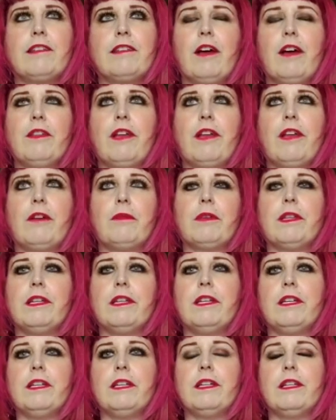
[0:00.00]
how that
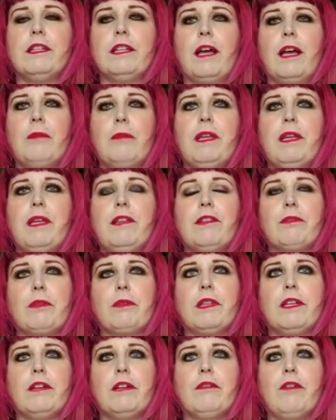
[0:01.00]
piece
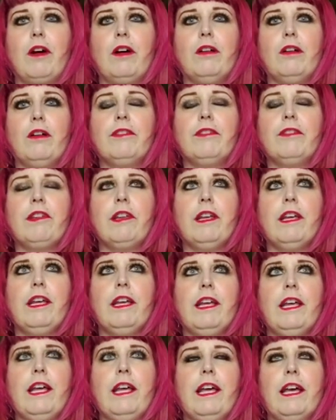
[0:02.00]
really evolved.
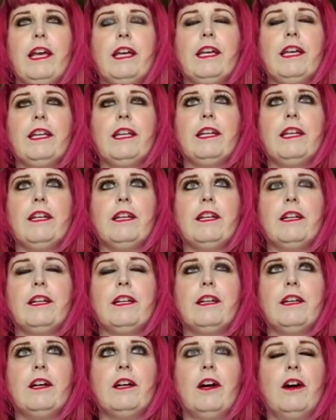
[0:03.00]
And
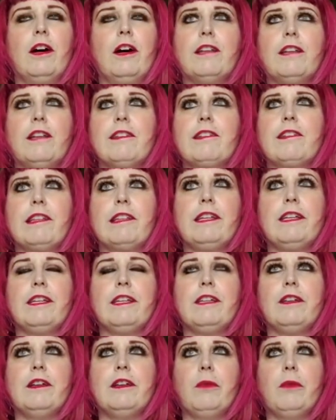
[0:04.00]

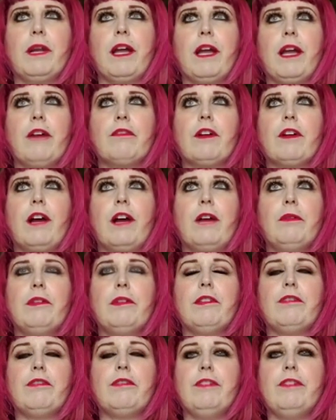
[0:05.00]
honestly, whatever I
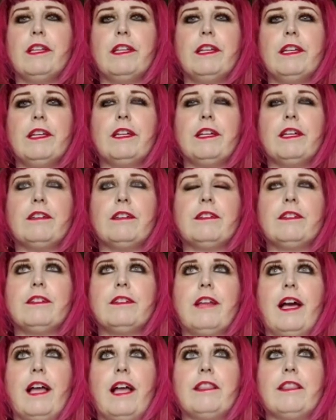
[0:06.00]
was feeling
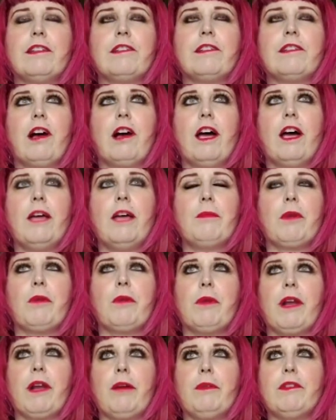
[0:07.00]
at the time or
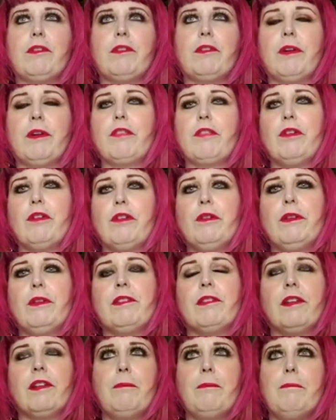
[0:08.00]
what I was going through,
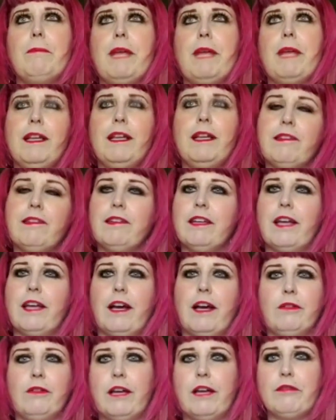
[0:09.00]
it's an amazing
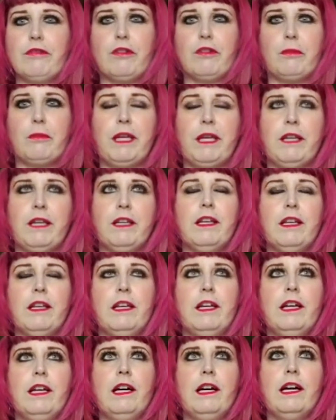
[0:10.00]
outlet for me.
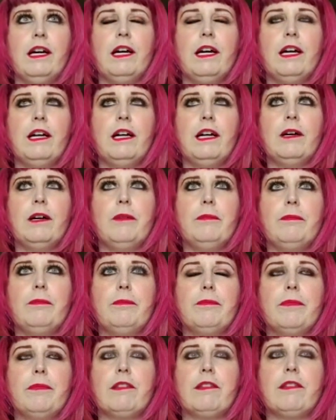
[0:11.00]

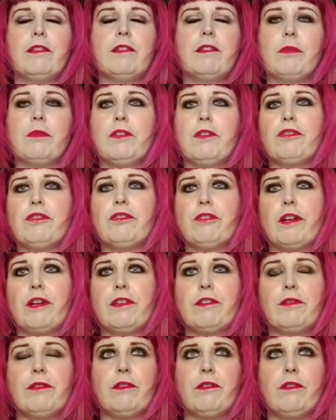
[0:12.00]
It's a real
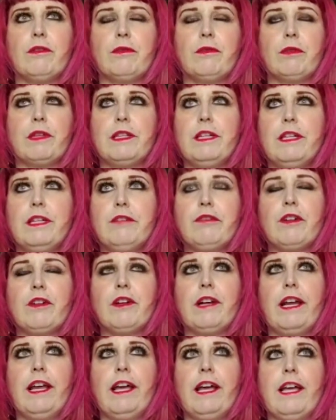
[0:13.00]
stress
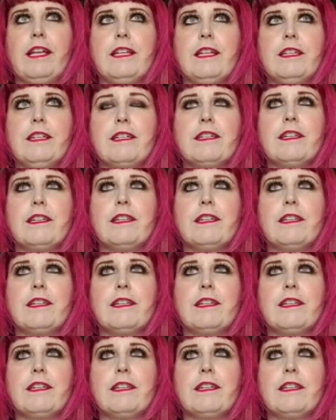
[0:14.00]
reliever, and